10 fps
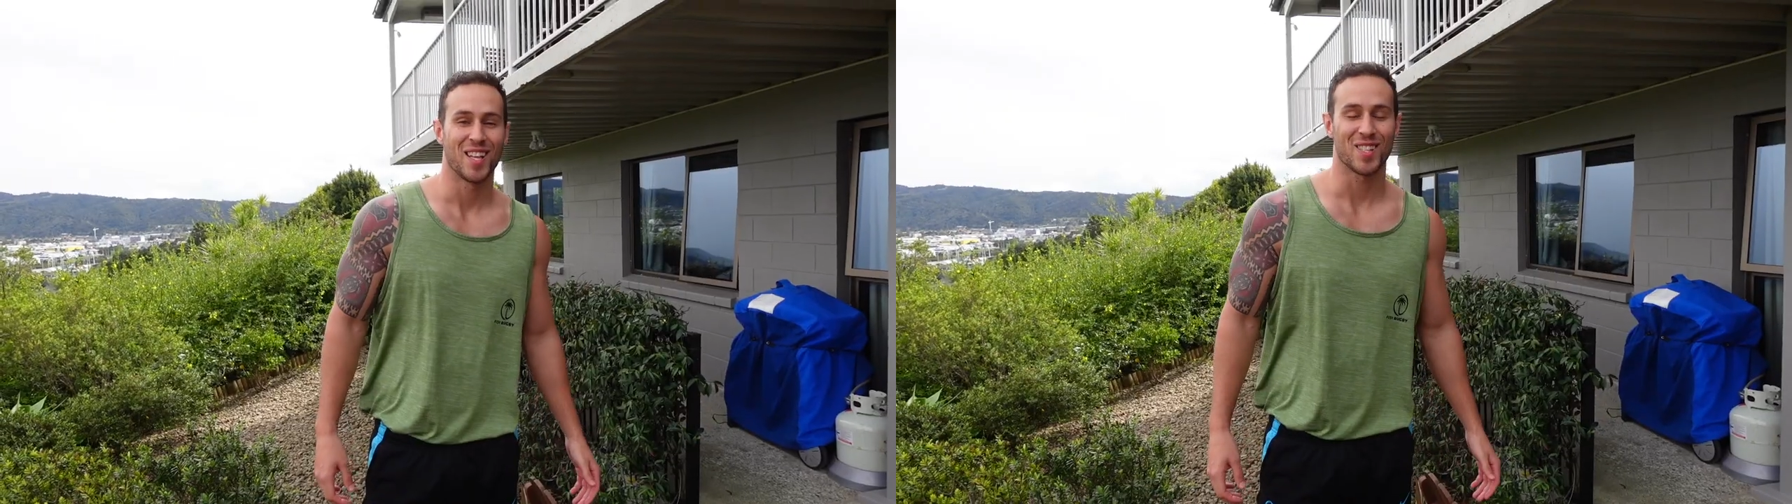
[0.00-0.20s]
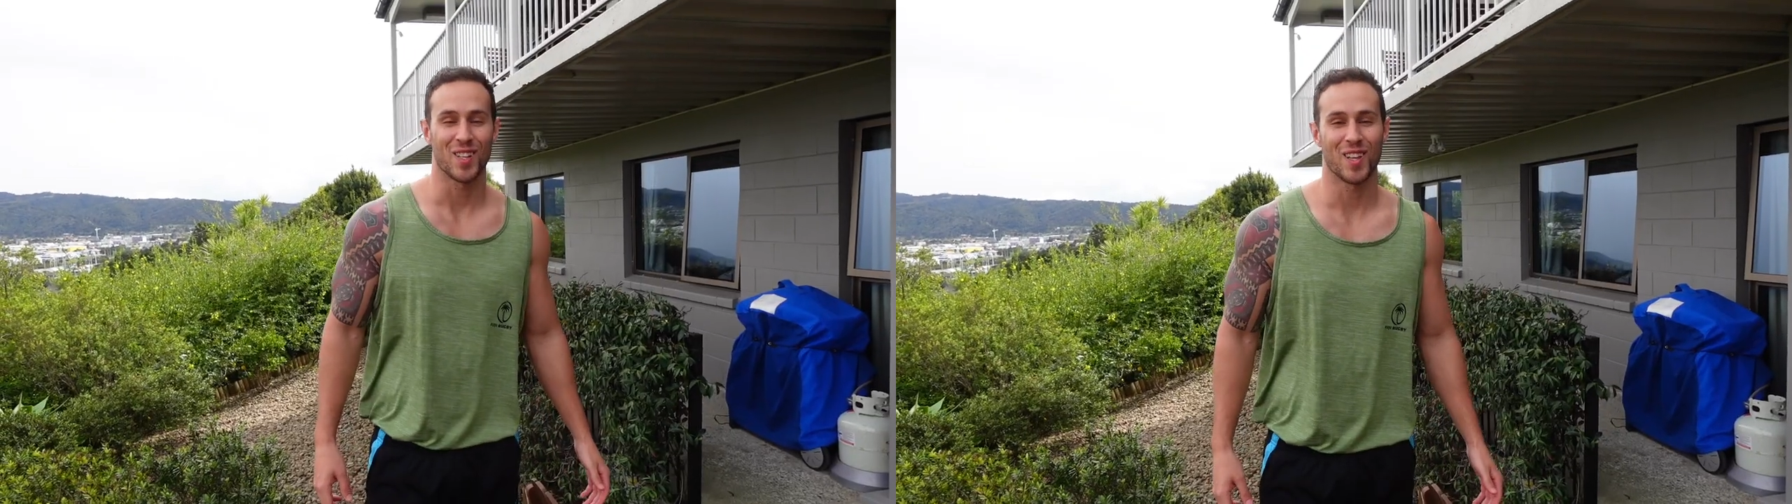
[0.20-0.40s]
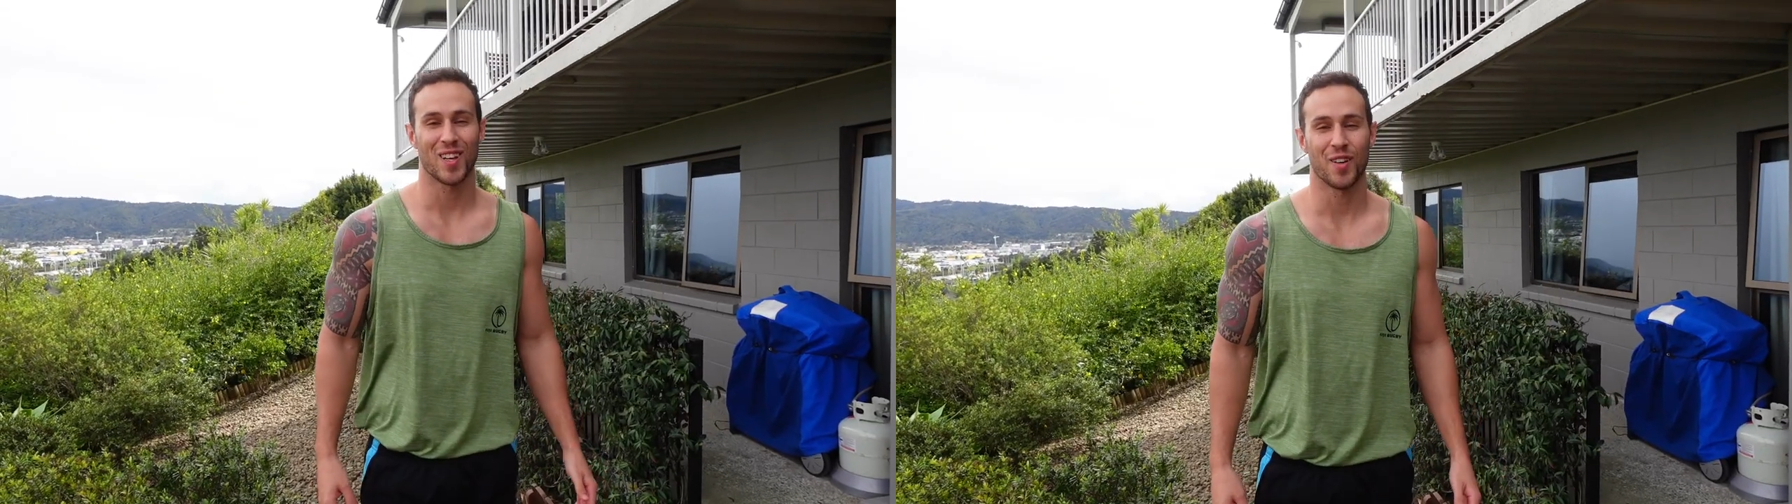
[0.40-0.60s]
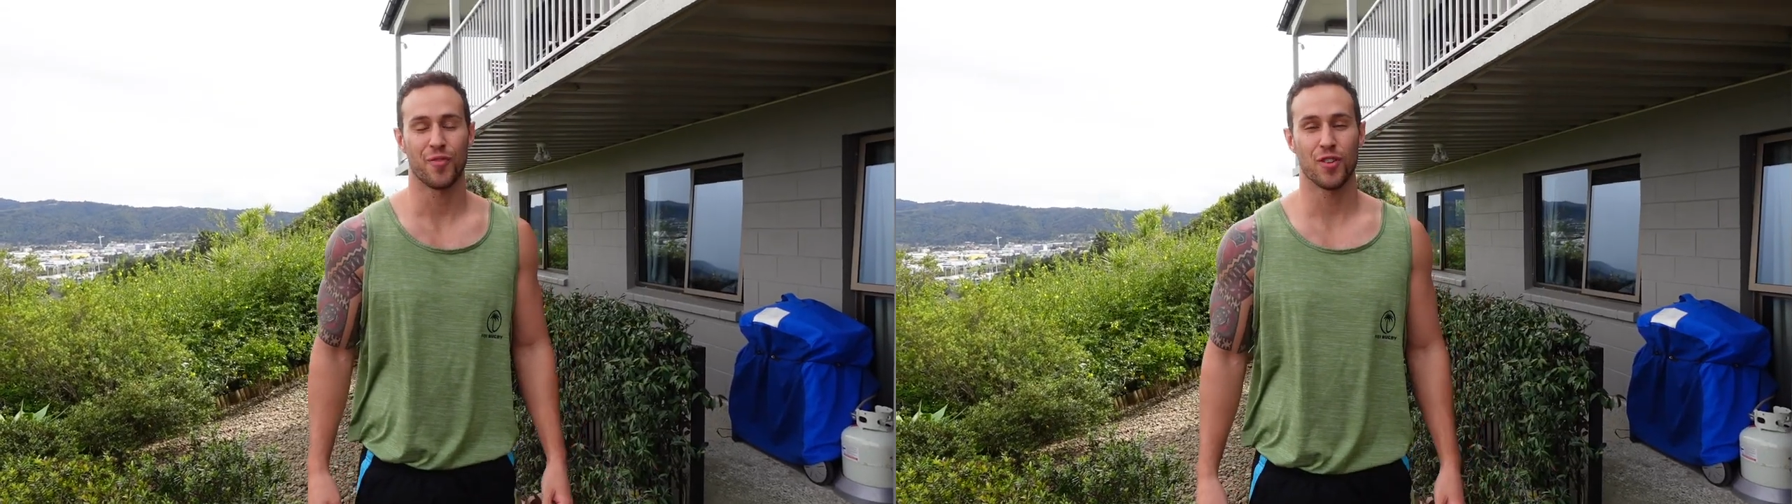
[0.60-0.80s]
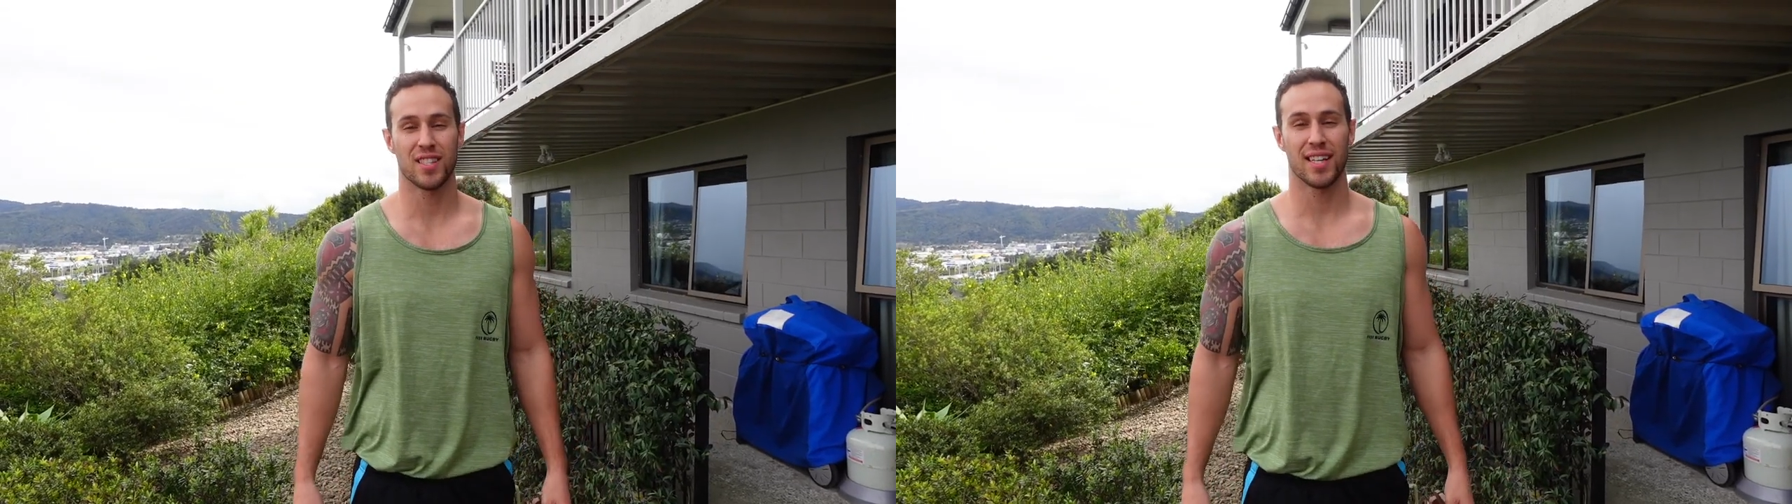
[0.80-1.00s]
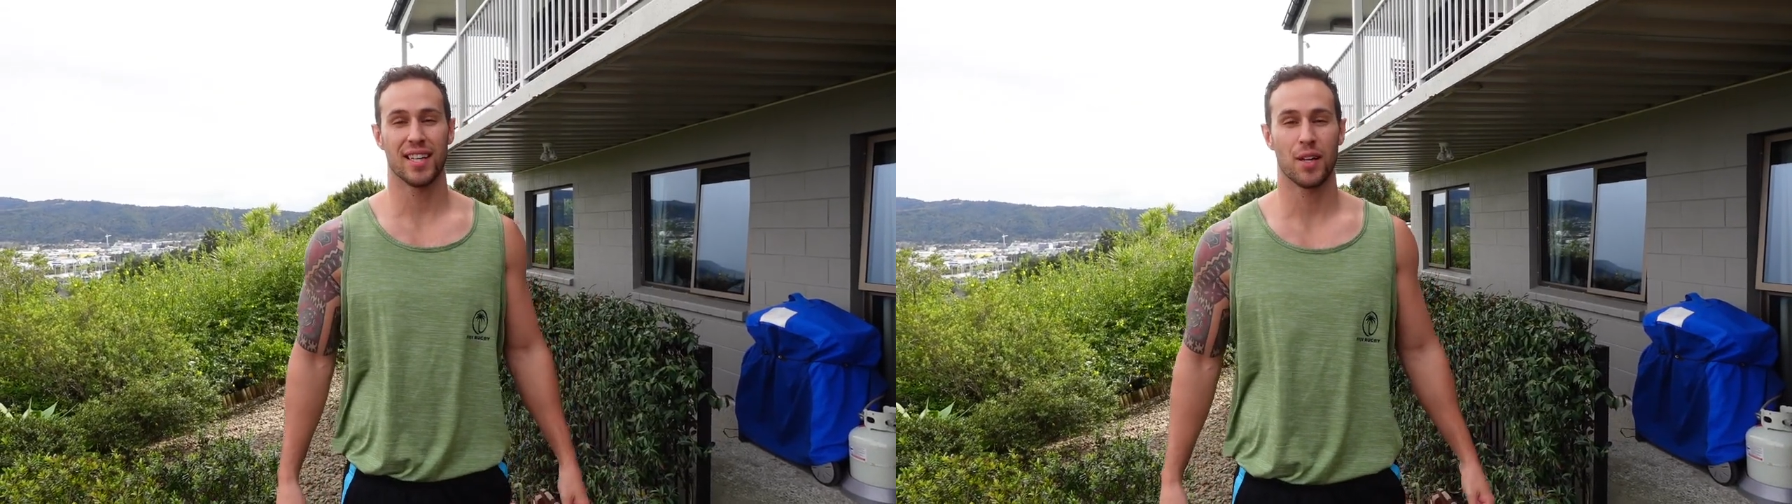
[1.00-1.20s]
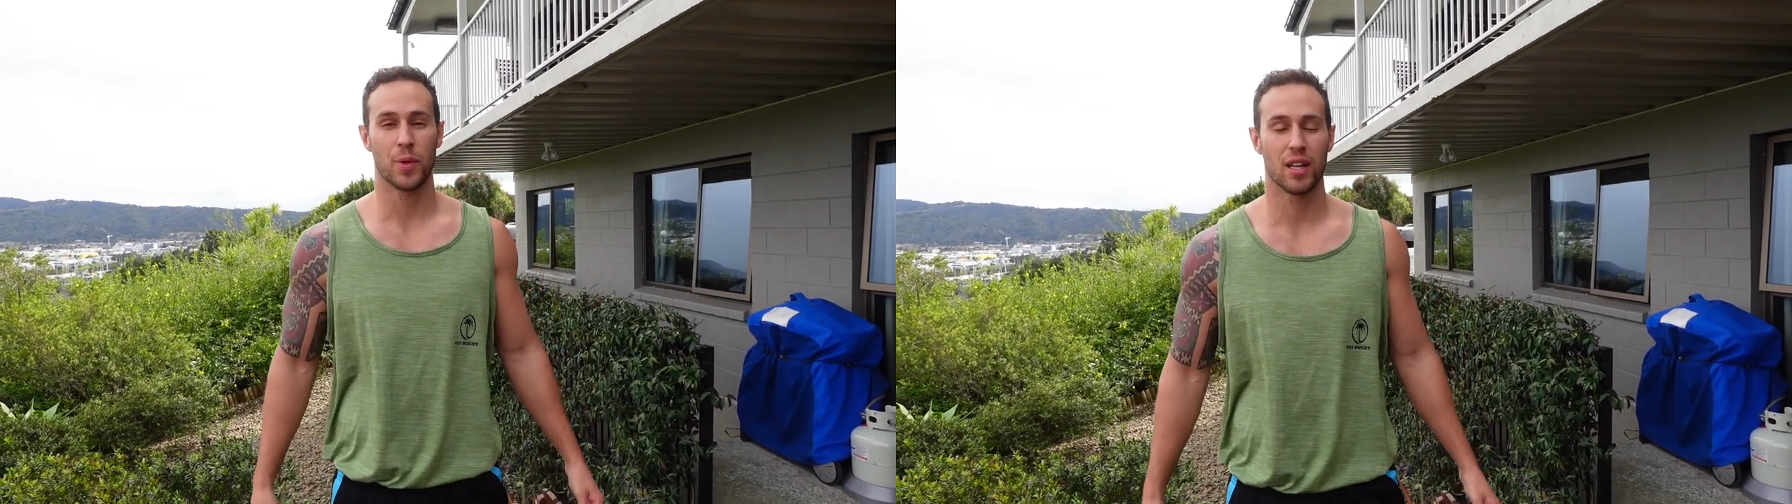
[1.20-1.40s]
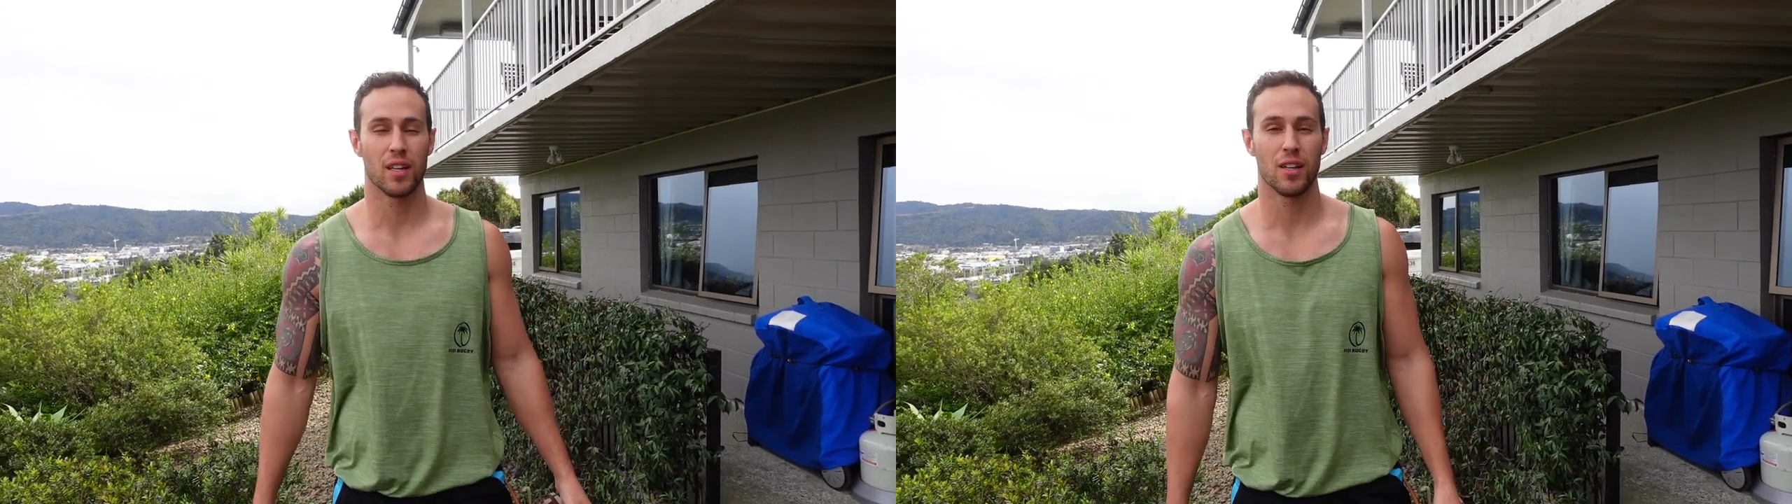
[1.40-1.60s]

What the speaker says: So the first technique we're going